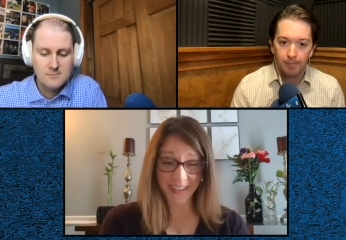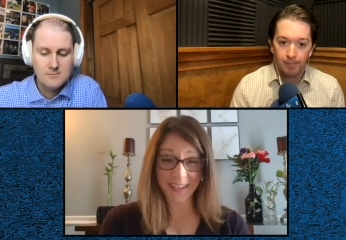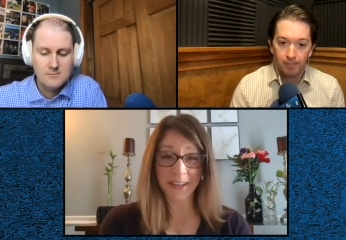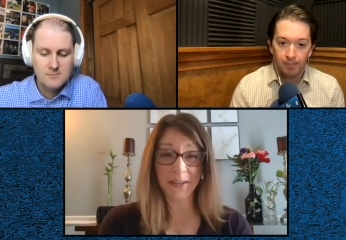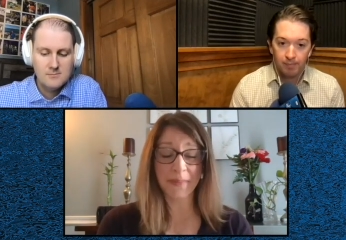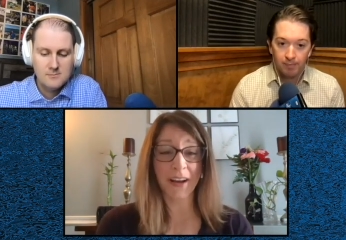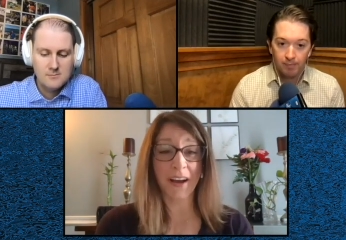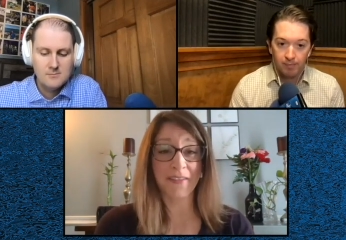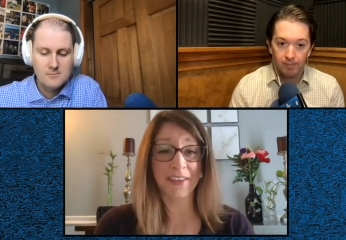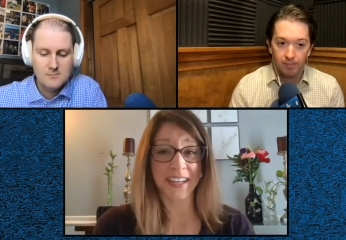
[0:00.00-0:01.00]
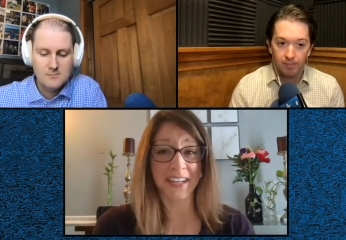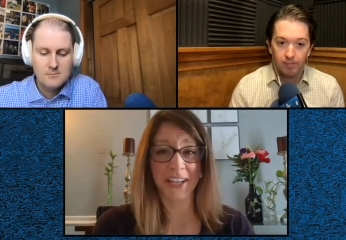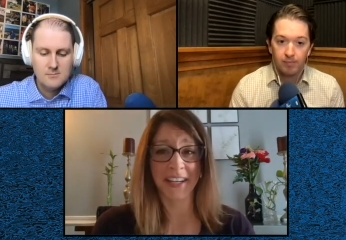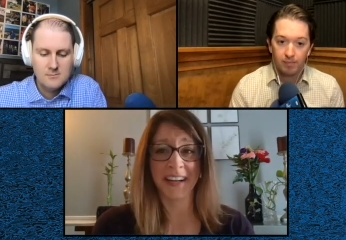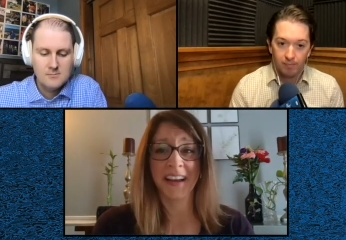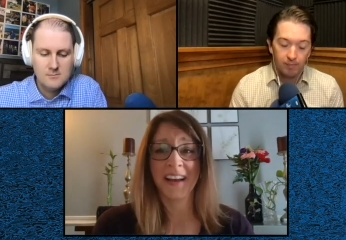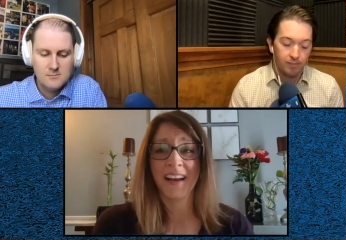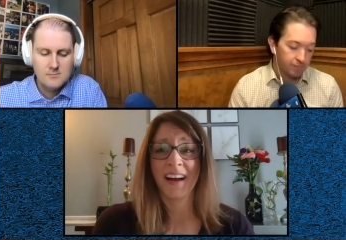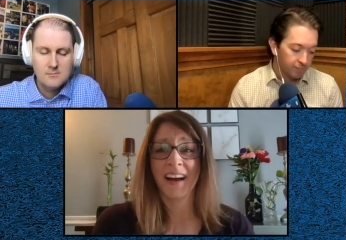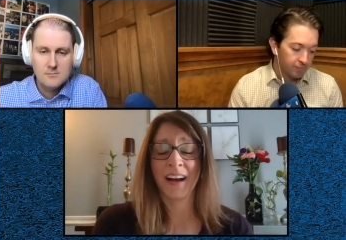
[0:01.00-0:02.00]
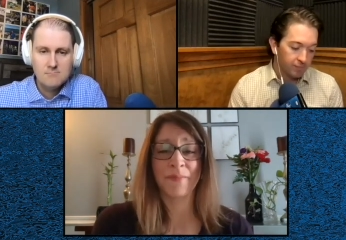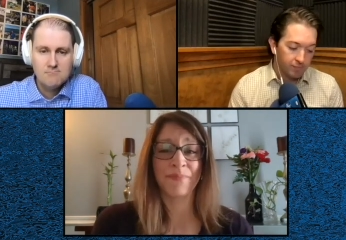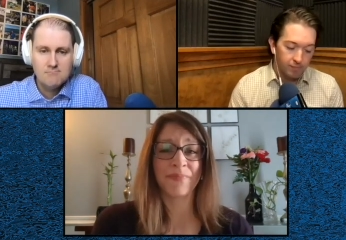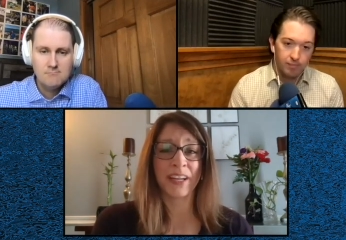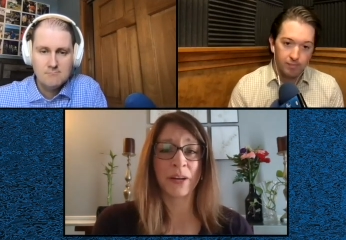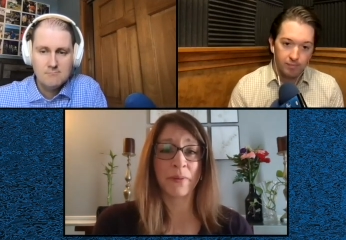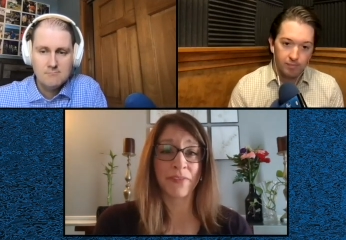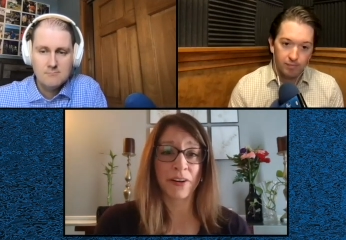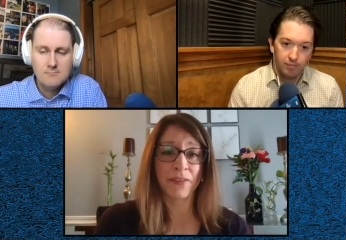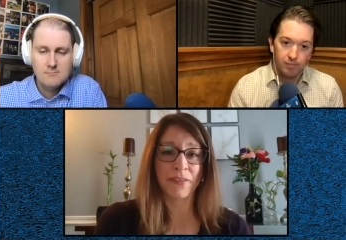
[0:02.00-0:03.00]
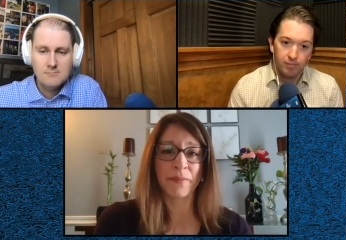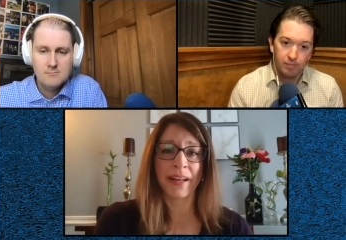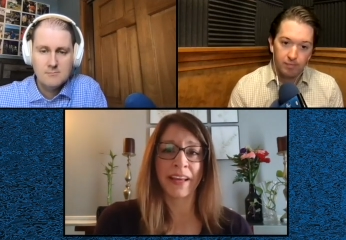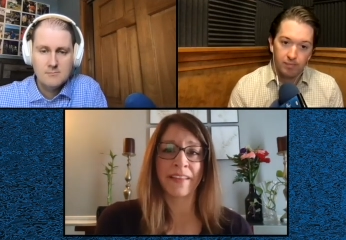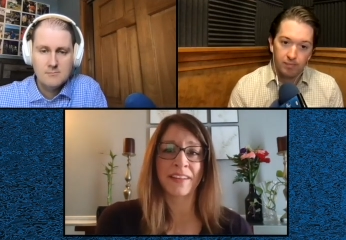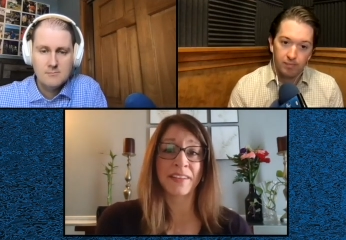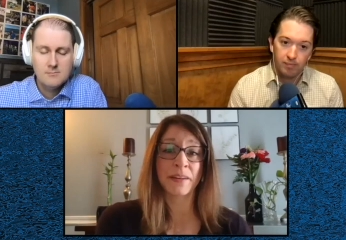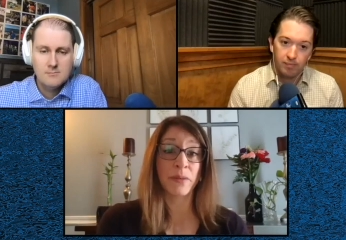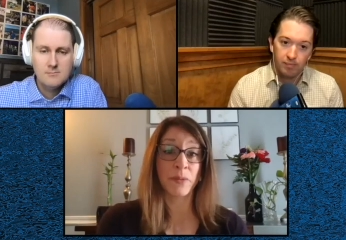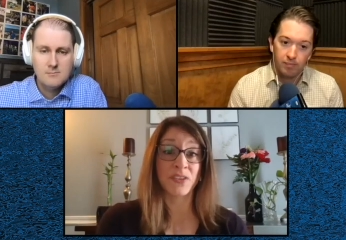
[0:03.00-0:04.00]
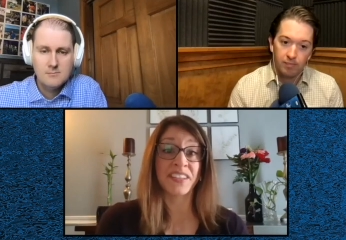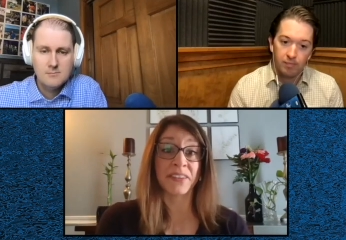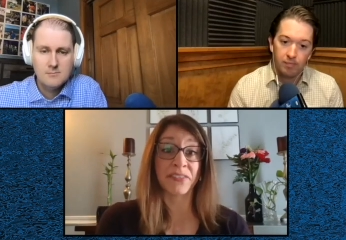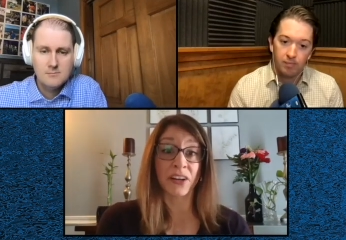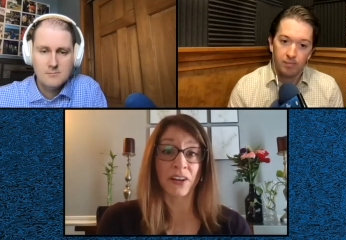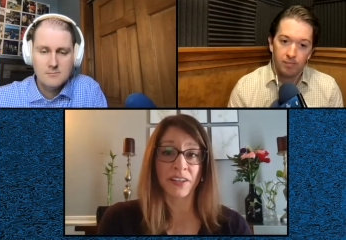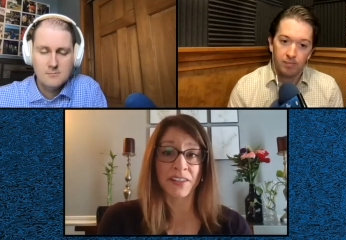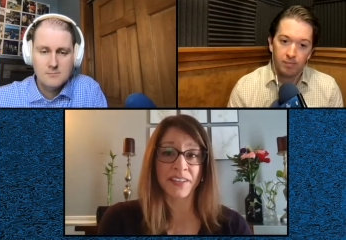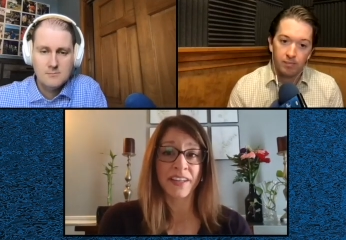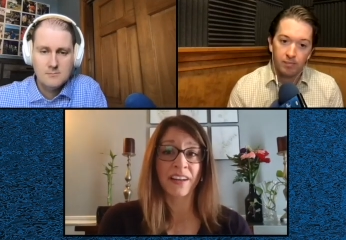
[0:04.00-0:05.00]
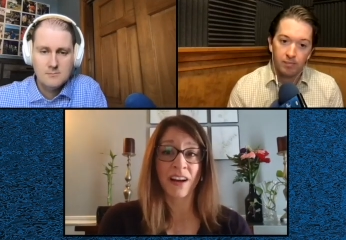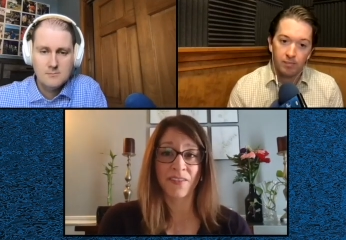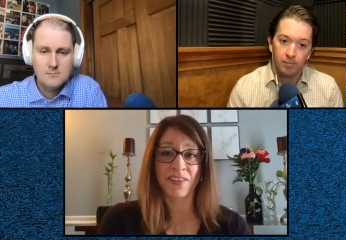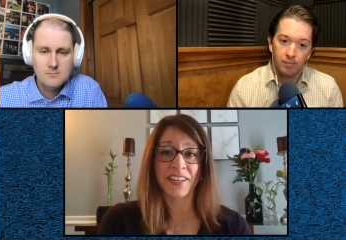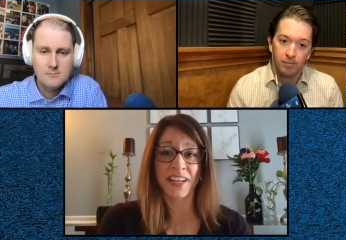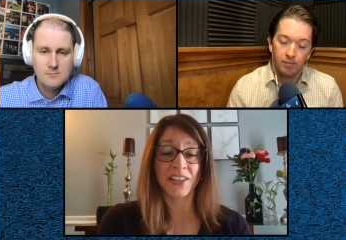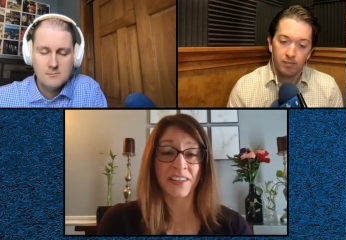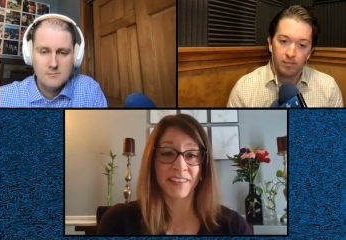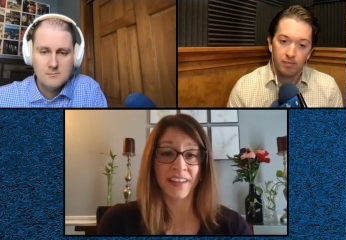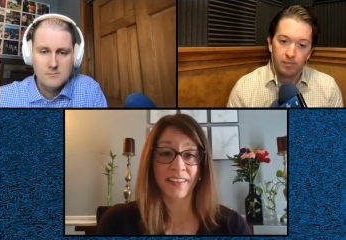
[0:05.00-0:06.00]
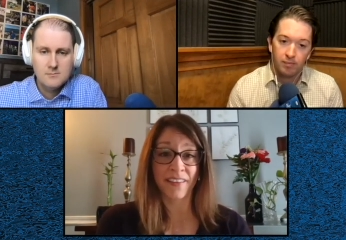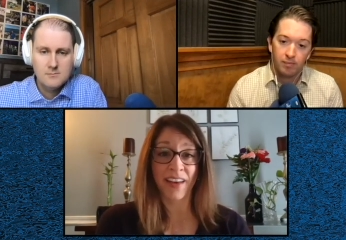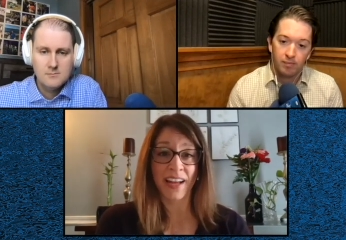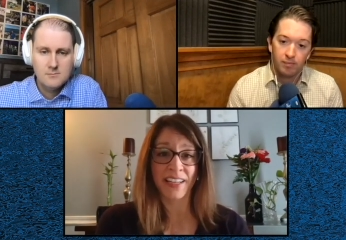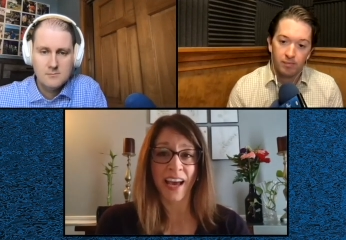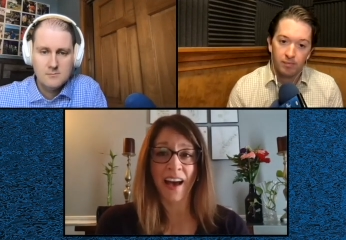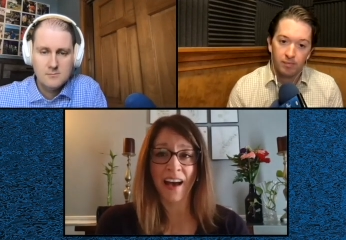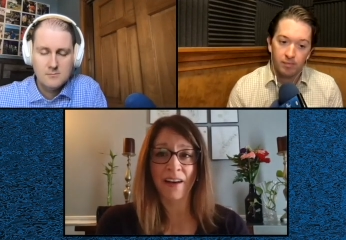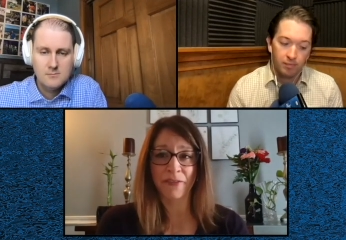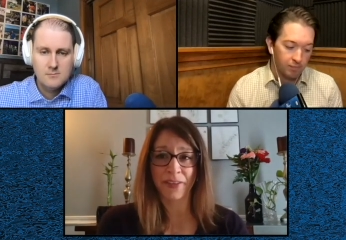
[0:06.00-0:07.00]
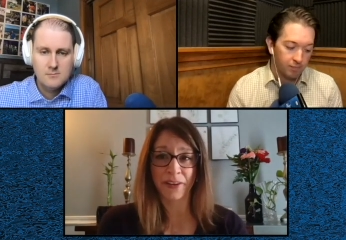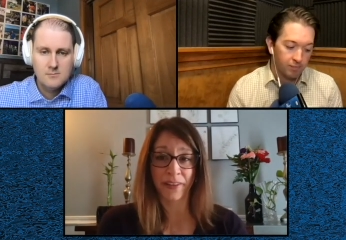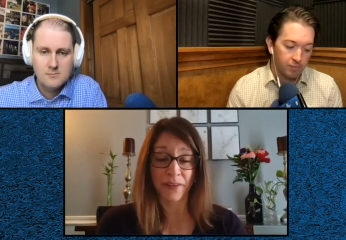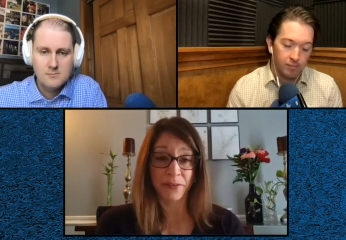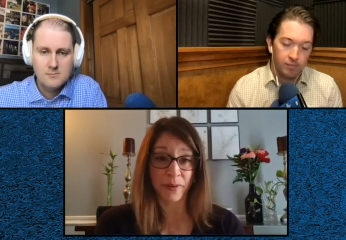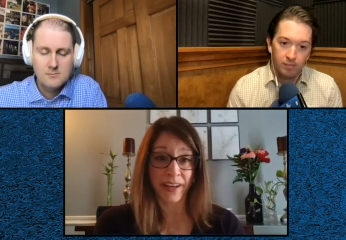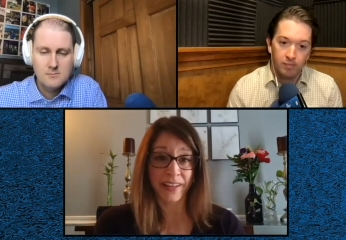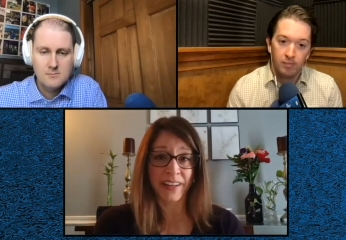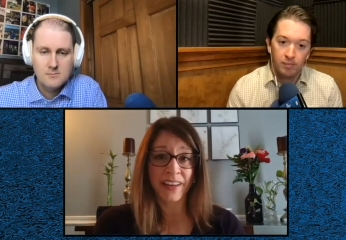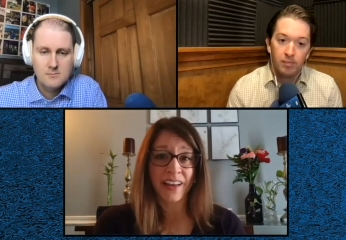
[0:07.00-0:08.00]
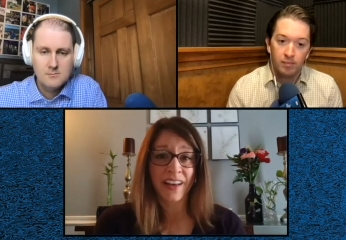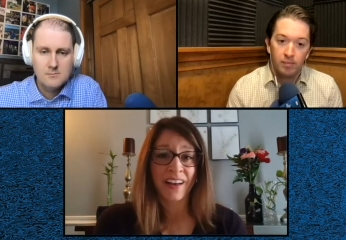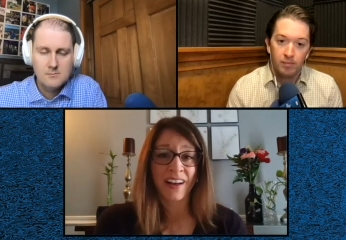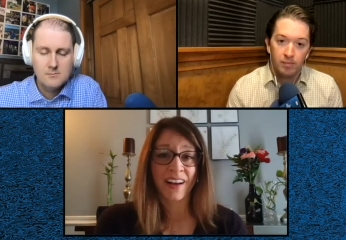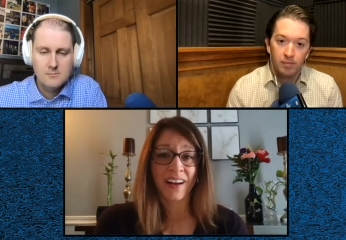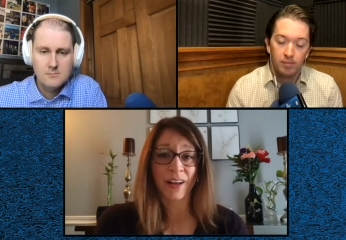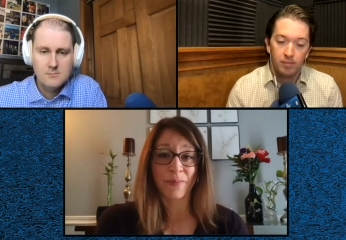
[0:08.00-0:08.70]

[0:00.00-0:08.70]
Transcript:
Speaker 1: Excuse me, conversation. Um, you know, we've heard from many that some of the most difficult conversations that they've had to have with their loved one um,